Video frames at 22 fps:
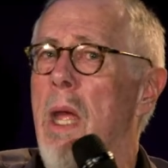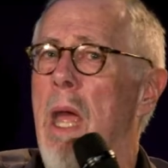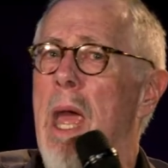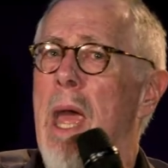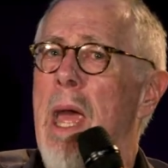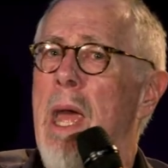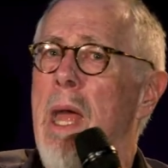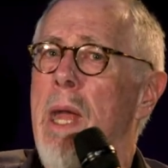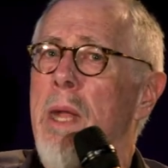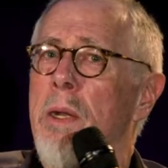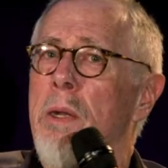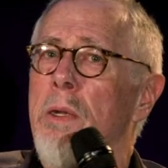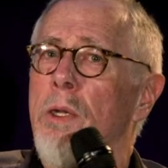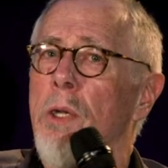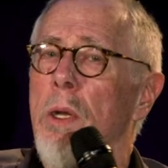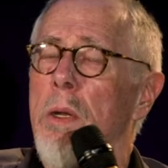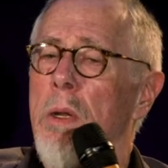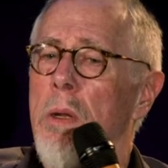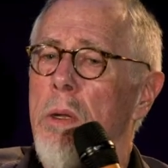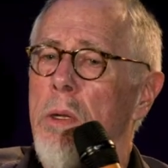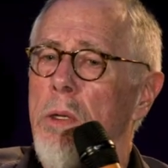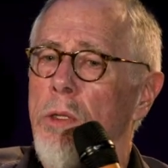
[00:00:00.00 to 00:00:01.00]
And
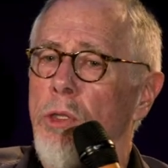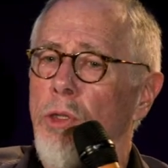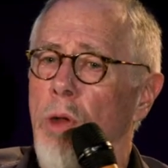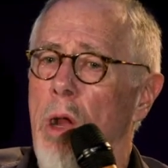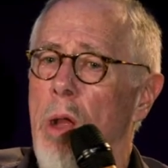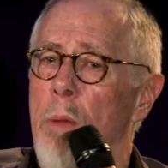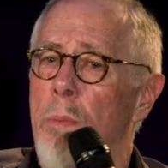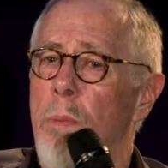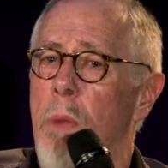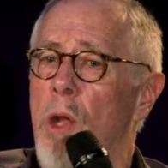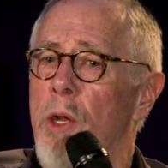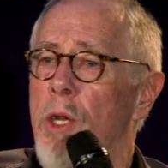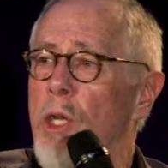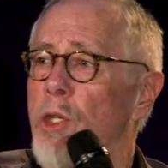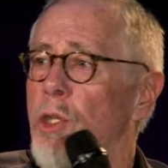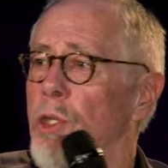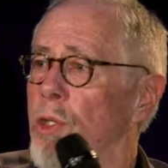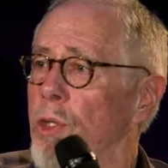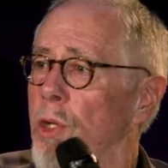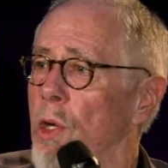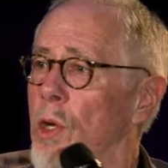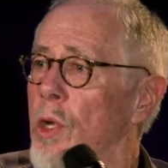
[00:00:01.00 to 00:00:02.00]
Trump
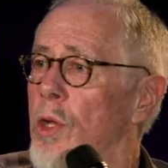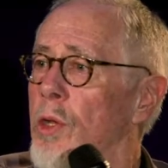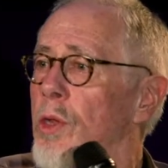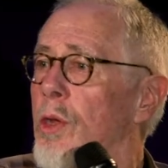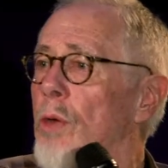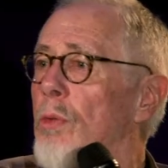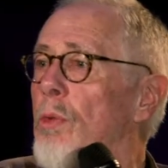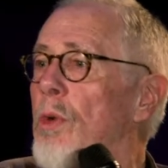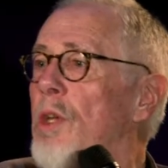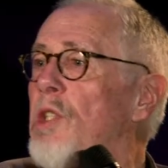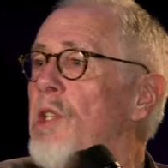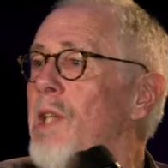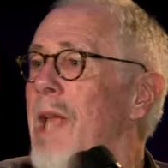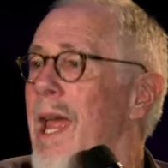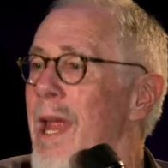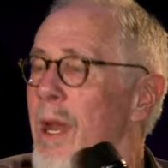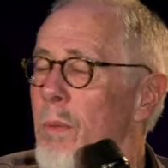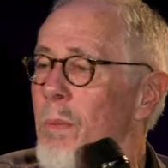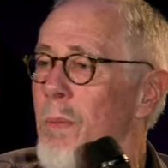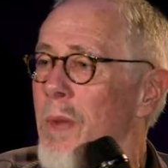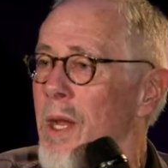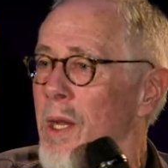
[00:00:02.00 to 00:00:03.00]
understood the
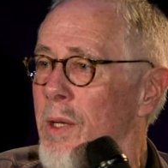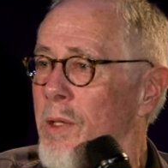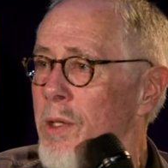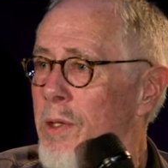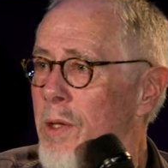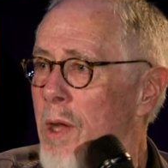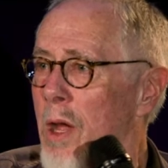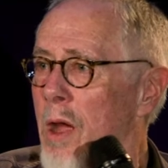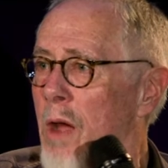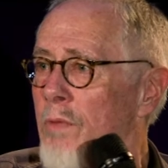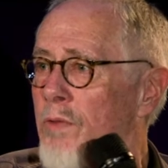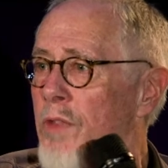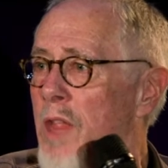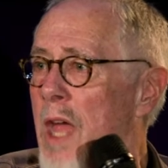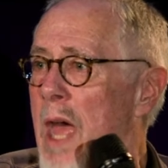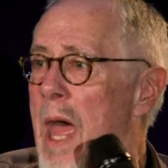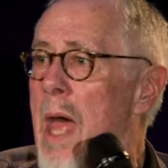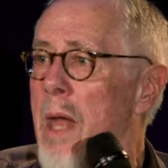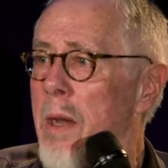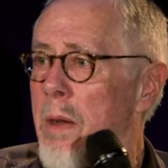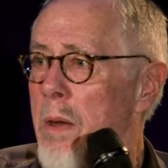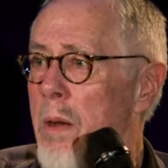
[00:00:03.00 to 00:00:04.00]
resentment of
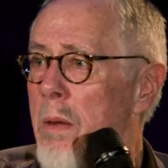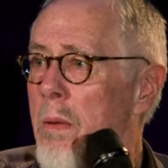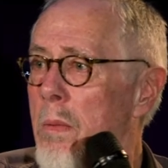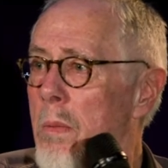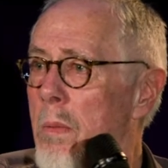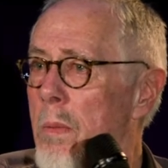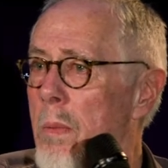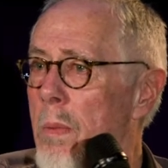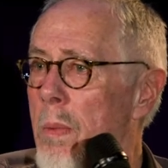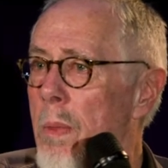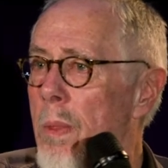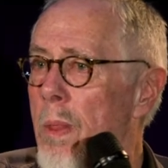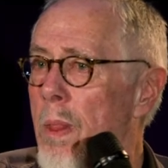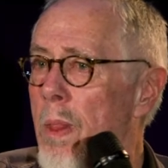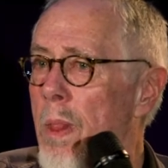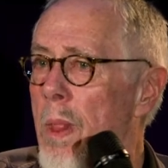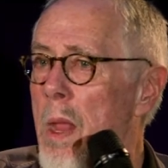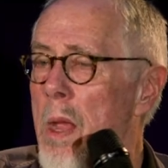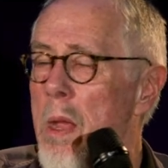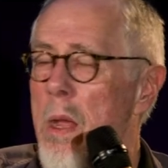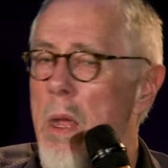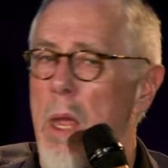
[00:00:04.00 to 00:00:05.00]
that.
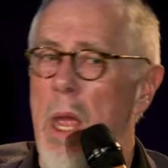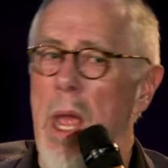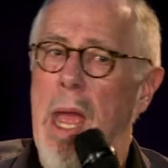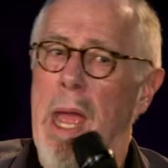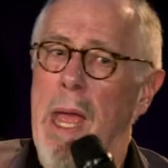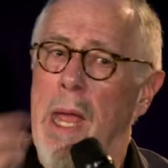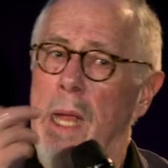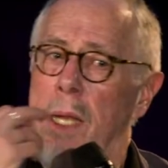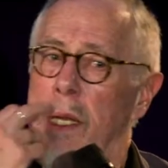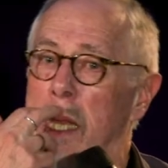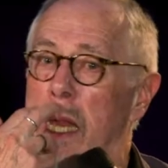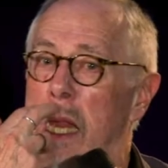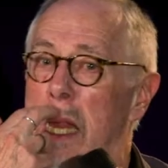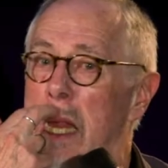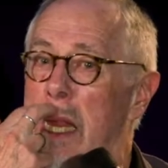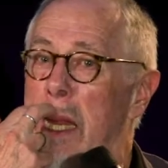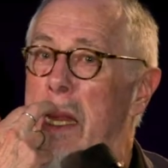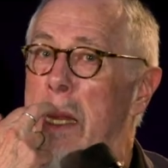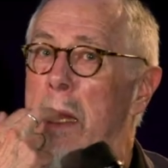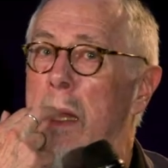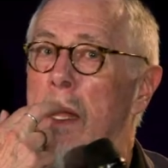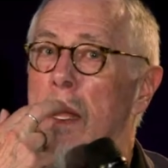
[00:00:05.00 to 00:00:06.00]
And
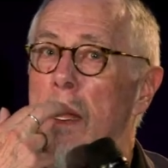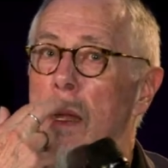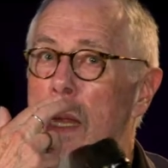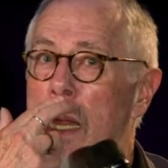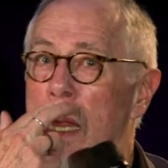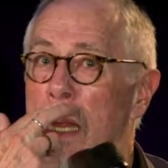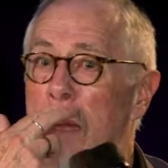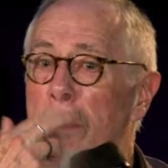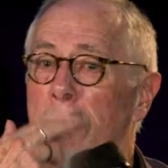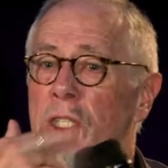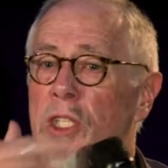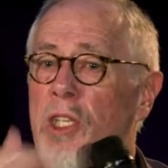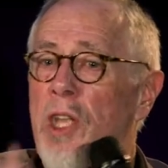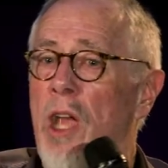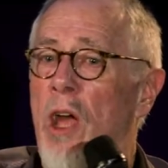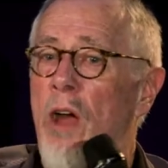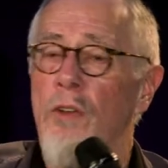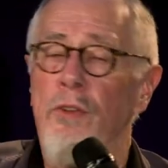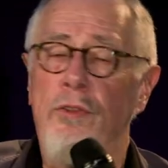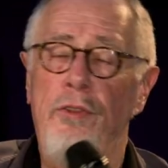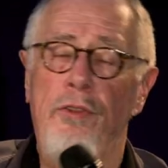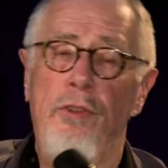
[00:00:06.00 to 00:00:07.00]
he
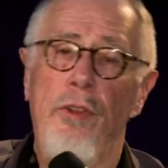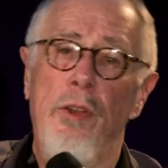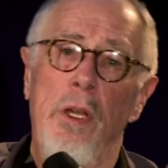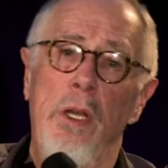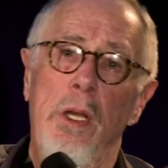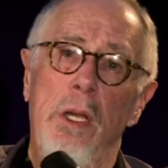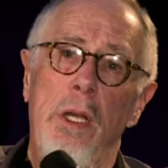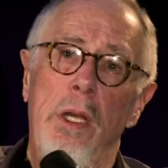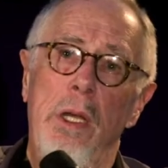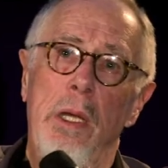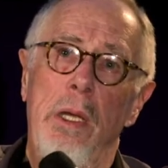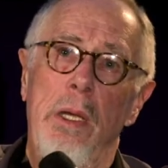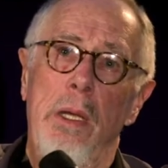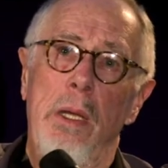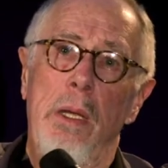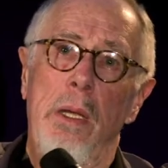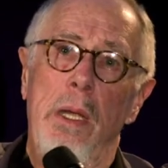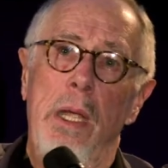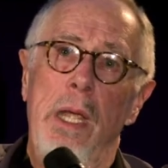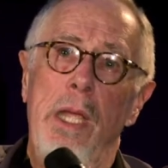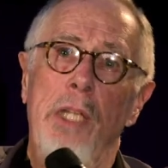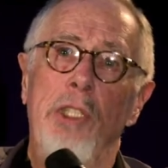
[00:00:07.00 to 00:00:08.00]
himself
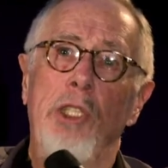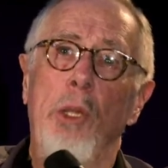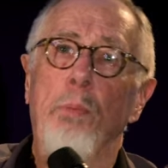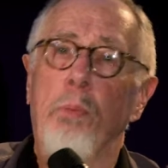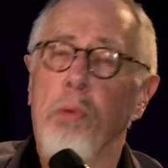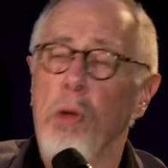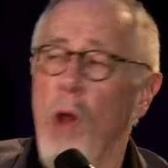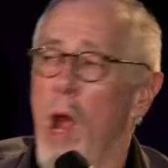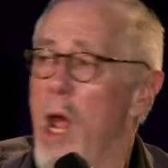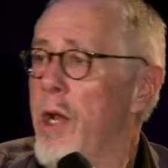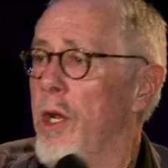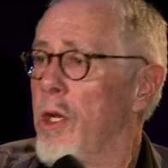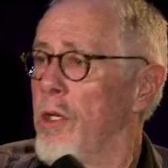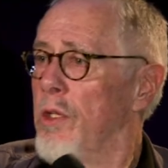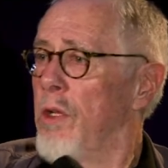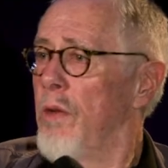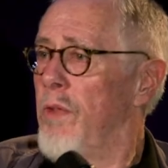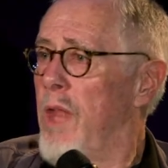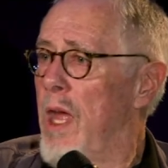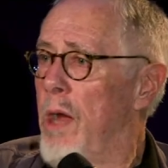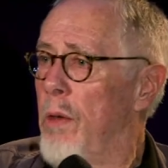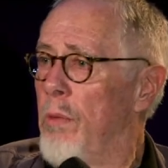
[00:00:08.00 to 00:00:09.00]
is a product
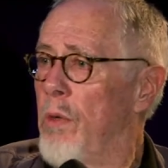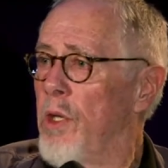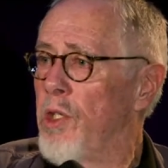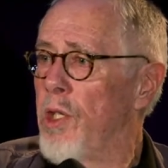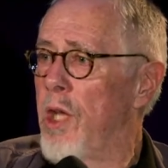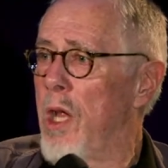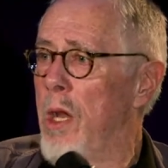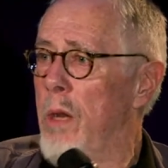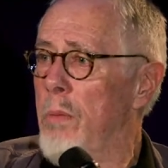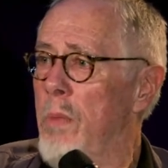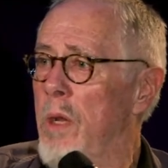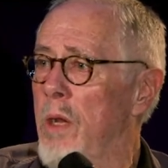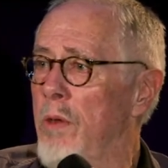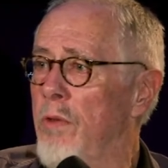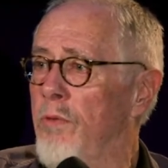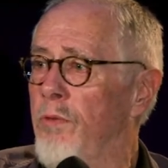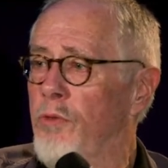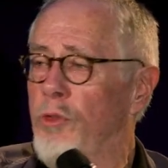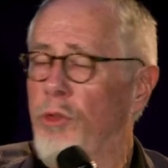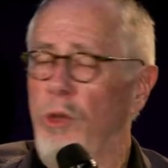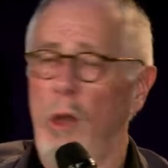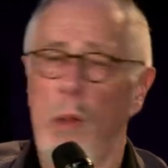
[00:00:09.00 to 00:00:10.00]
of that resentment.
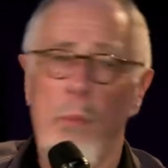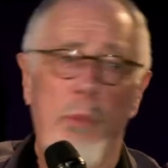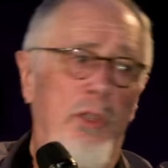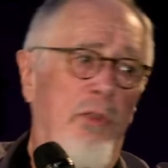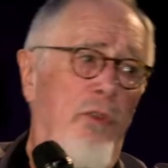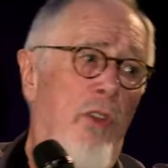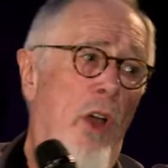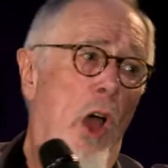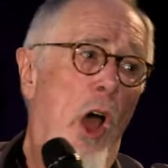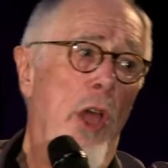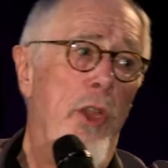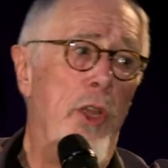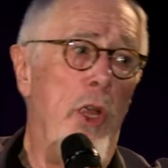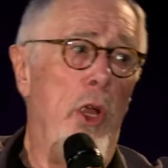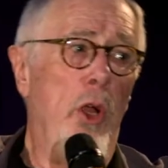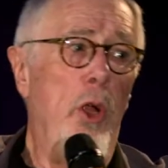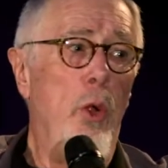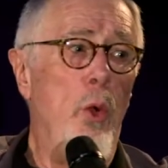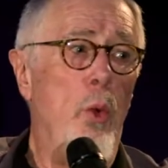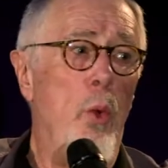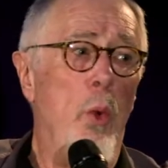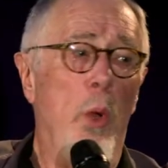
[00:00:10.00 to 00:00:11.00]
Trump's father,
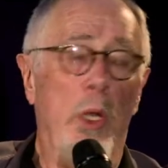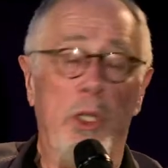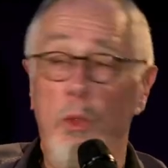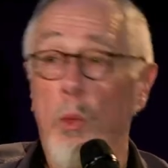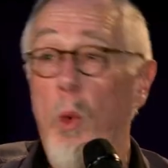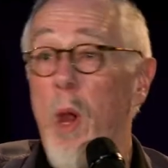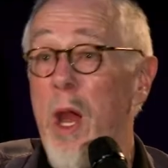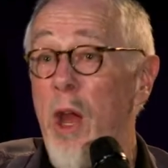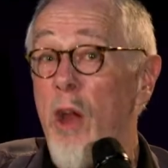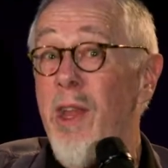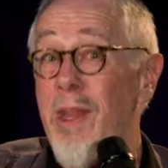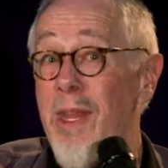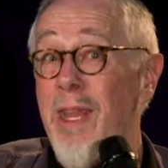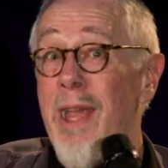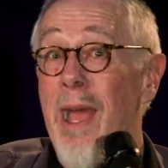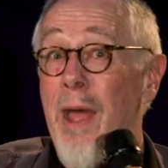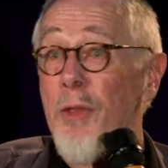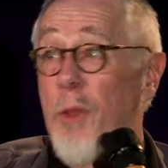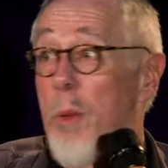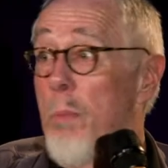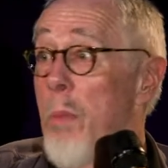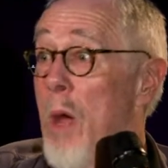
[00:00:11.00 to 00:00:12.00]
who was where he
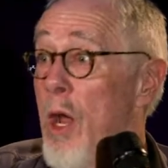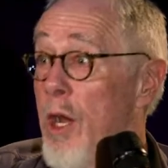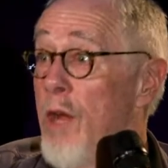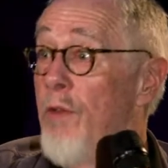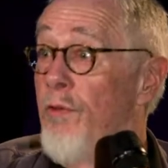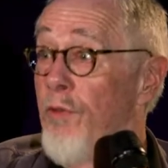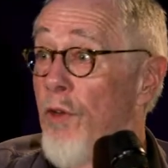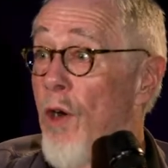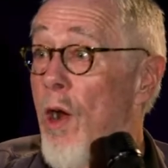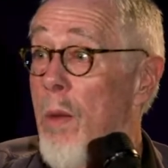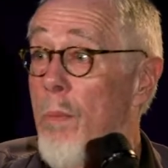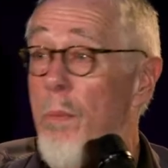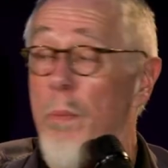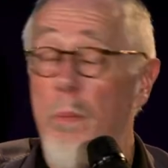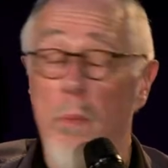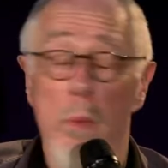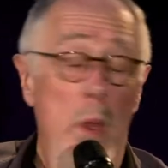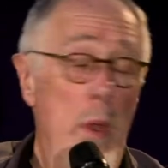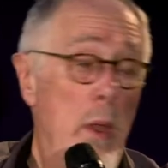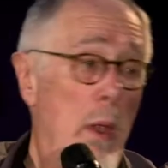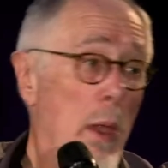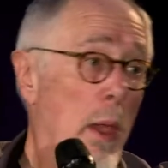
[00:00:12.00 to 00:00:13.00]
got the money from,
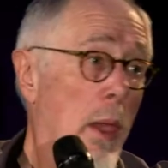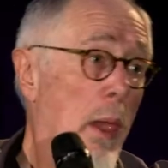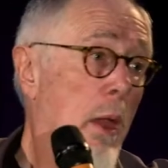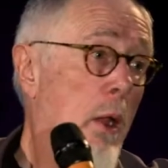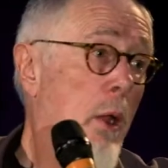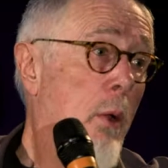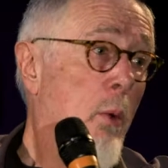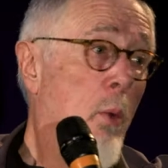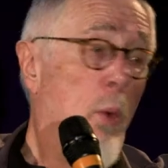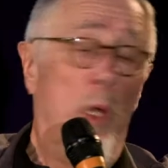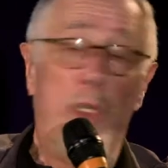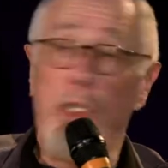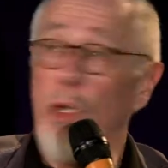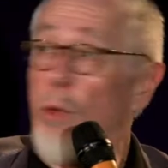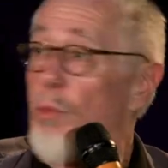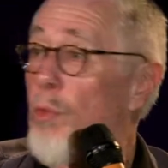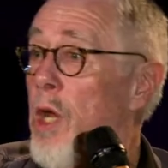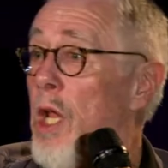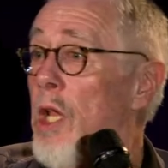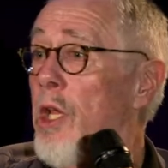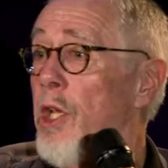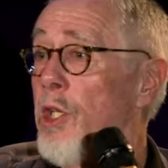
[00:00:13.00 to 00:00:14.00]
was a
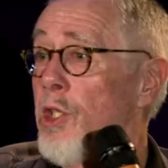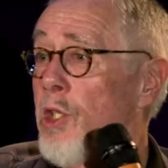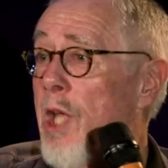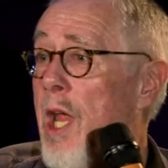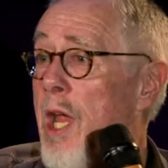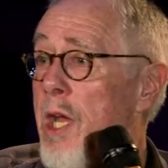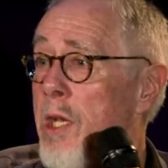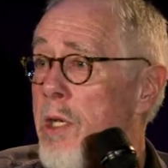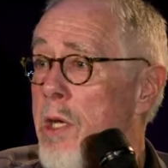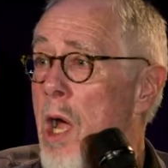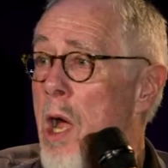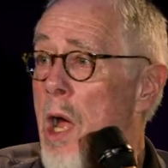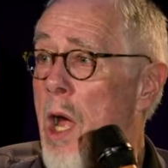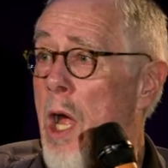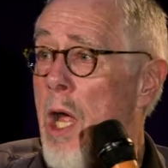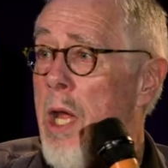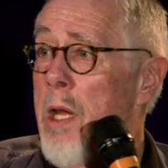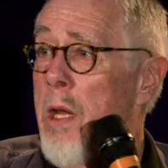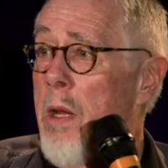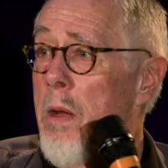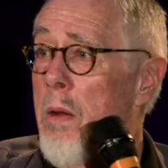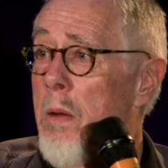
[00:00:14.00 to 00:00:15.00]
real estate
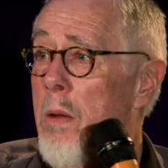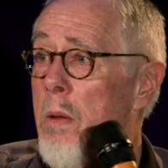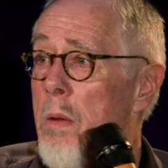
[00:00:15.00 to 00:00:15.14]
guy